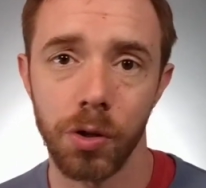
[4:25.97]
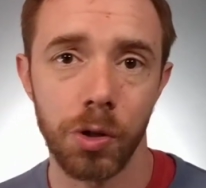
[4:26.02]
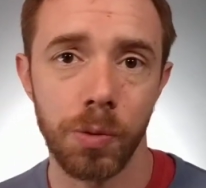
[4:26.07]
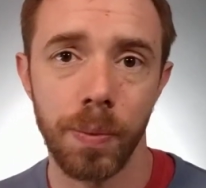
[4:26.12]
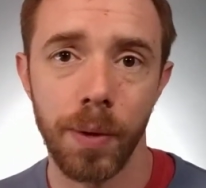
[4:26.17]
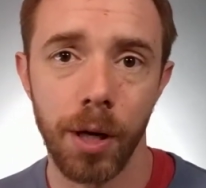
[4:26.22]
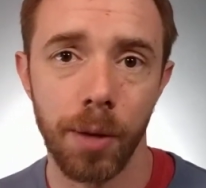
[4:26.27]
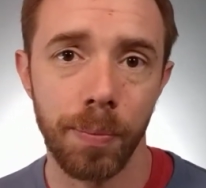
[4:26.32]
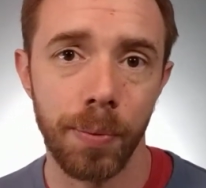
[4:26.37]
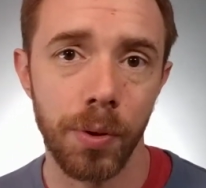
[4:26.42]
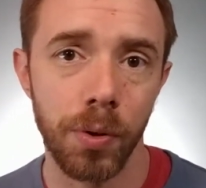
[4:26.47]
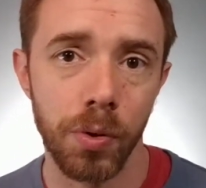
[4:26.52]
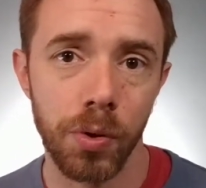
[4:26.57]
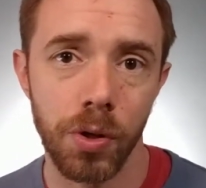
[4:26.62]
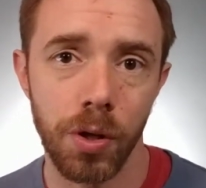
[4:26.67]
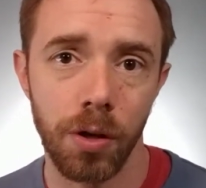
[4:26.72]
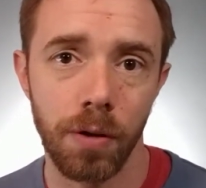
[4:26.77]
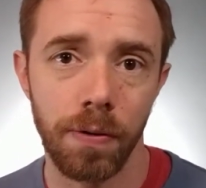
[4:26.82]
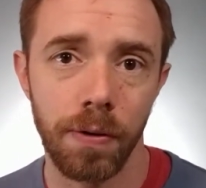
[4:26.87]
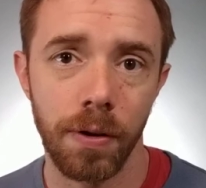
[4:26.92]
spin up a new
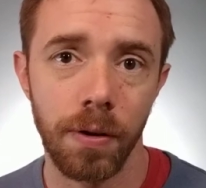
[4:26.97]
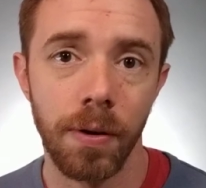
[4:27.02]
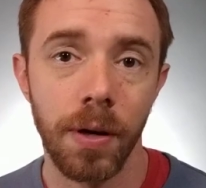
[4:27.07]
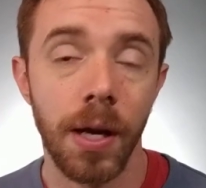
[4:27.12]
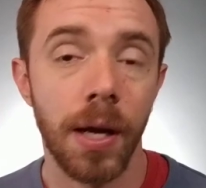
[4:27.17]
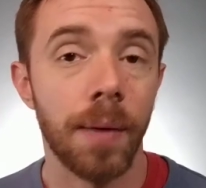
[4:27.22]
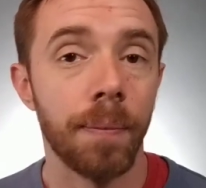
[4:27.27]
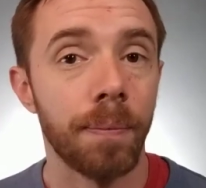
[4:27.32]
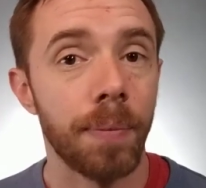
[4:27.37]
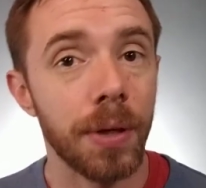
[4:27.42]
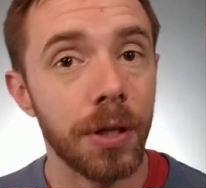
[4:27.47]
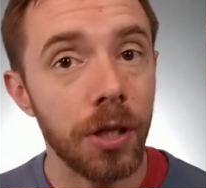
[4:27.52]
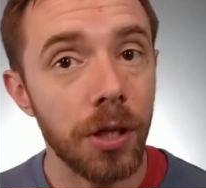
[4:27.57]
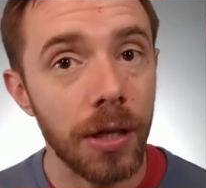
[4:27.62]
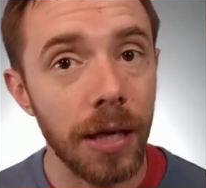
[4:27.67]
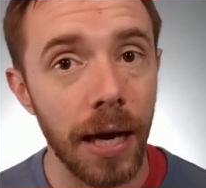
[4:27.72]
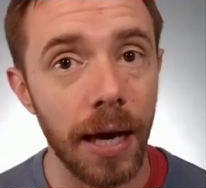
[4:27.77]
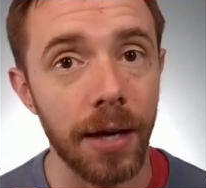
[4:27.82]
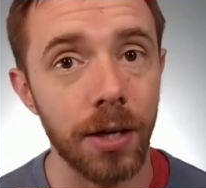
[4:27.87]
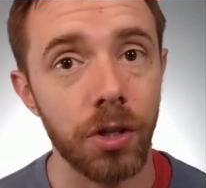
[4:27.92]
server, but
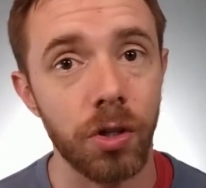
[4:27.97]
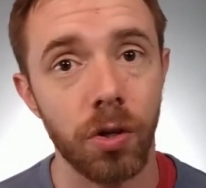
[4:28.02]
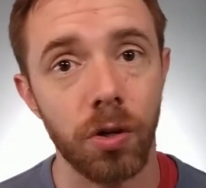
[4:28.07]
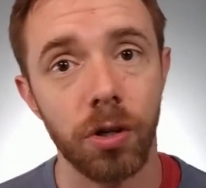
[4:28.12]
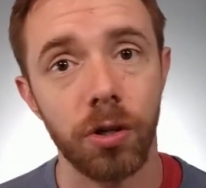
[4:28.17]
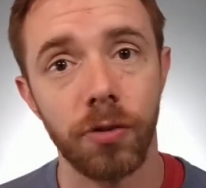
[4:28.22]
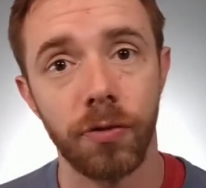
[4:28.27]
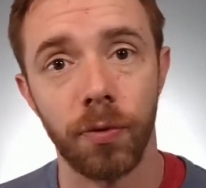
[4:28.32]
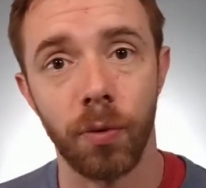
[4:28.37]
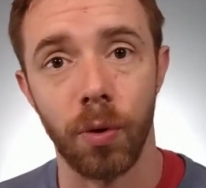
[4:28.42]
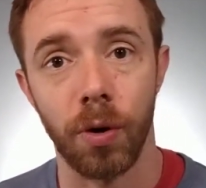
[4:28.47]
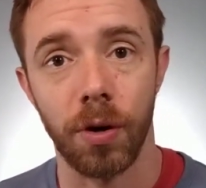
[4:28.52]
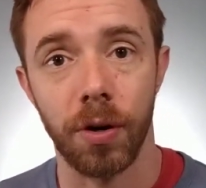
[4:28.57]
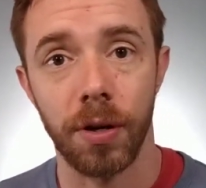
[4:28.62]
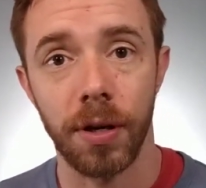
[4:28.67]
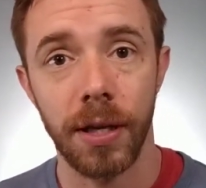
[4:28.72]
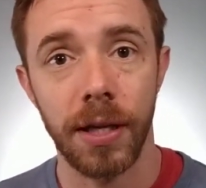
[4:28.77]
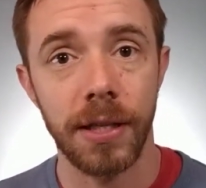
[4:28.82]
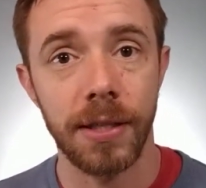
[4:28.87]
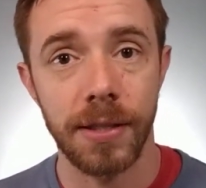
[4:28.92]
you got to charge for it.
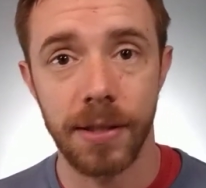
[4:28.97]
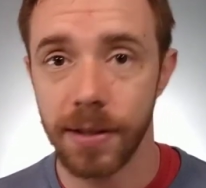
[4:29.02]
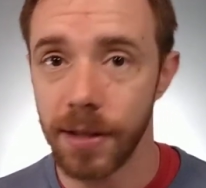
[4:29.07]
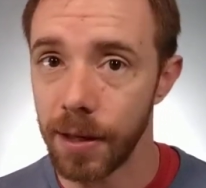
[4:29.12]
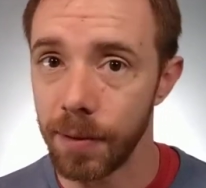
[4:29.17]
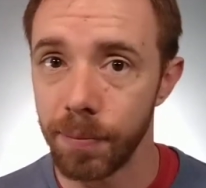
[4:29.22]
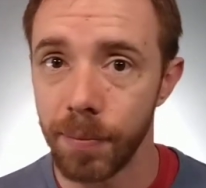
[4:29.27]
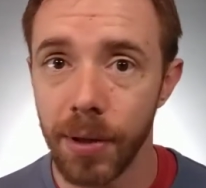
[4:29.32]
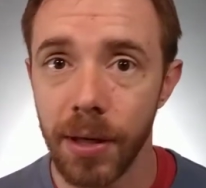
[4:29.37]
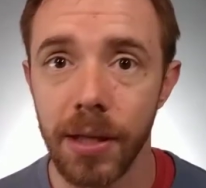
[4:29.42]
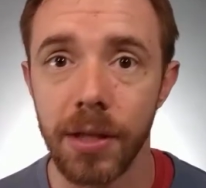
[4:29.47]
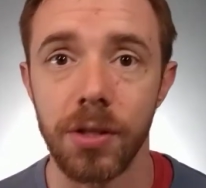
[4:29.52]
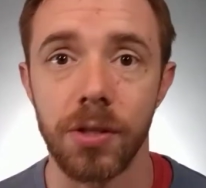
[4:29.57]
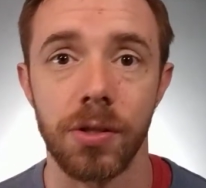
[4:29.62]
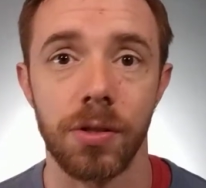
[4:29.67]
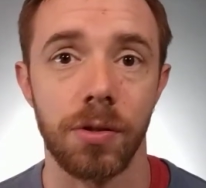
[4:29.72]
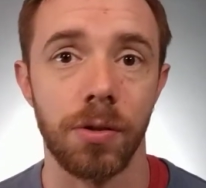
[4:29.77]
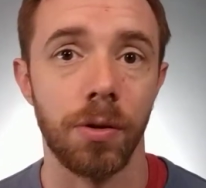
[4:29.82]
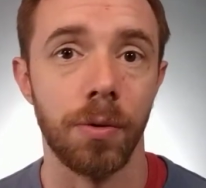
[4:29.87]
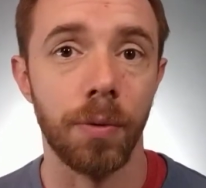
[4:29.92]
It's 10
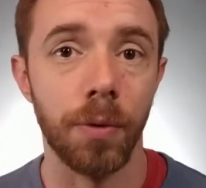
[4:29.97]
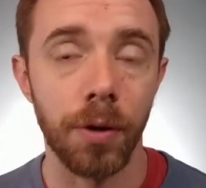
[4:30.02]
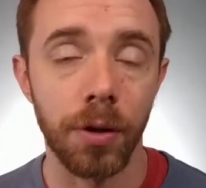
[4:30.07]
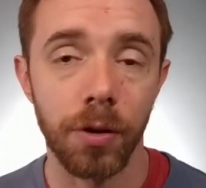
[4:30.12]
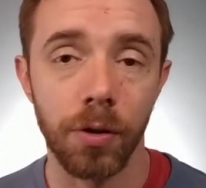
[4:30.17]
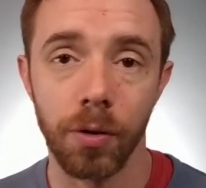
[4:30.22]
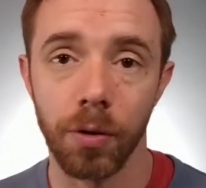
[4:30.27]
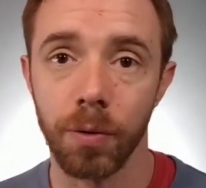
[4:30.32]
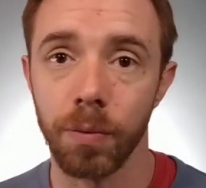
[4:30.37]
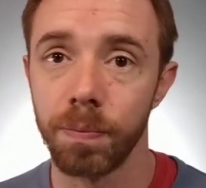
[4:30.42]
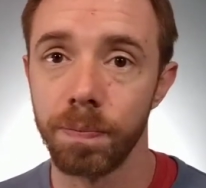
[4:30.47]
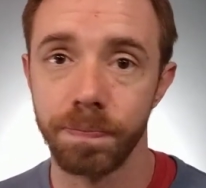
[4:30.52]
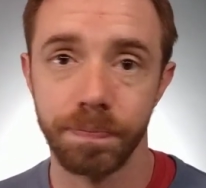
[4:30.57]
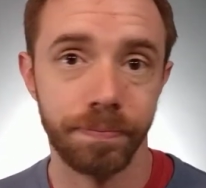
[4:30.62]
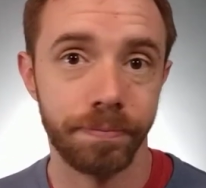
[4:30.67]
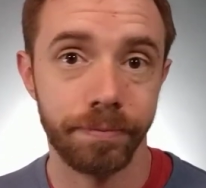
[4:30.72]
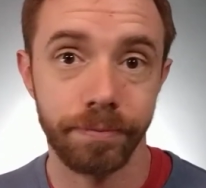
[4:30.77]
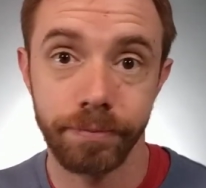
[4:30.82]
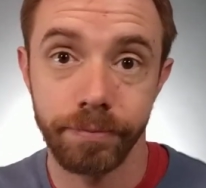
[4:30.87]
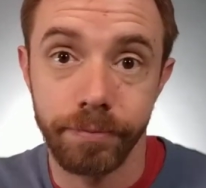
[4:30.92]
minutes. You
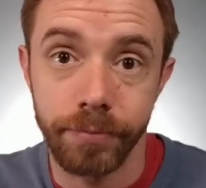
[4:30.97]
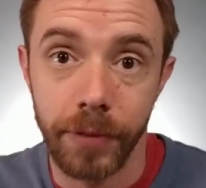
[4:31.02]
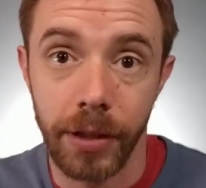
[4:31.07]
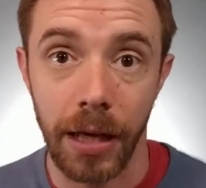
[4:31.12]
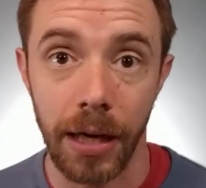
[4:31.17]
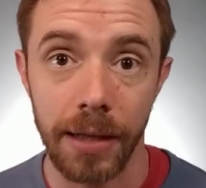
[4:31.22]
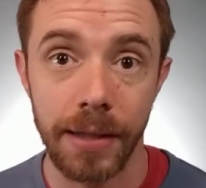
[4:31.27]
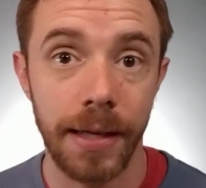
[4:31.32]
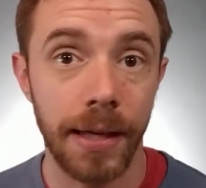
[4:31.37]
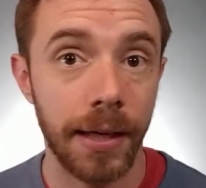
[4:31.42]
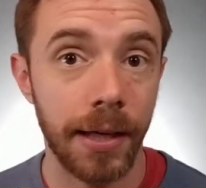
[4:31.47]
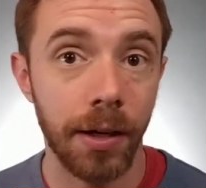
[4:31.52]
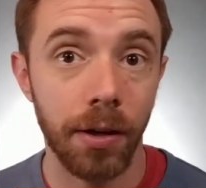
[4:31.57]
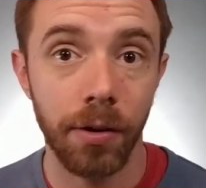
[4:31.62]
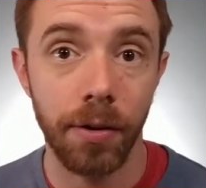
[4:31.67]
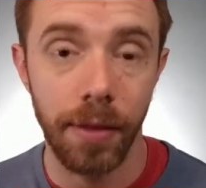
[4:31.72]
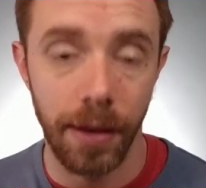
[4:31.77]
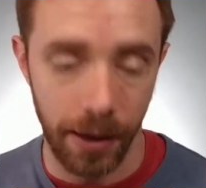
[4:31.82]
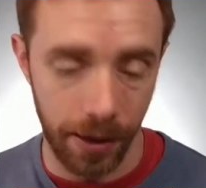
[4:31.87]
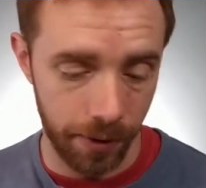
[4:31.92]
got to take
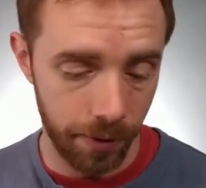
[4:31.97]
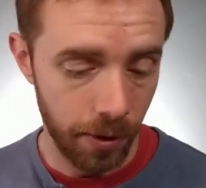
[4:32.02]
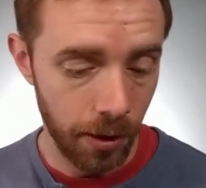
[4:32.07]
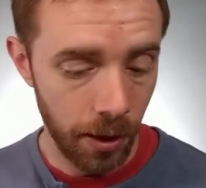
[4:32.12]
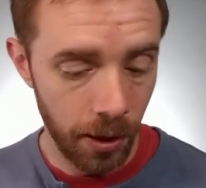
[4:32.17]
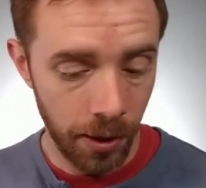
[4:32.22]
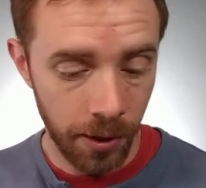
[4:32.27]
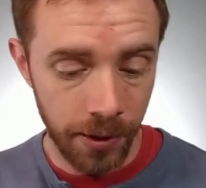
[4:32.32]
care of that.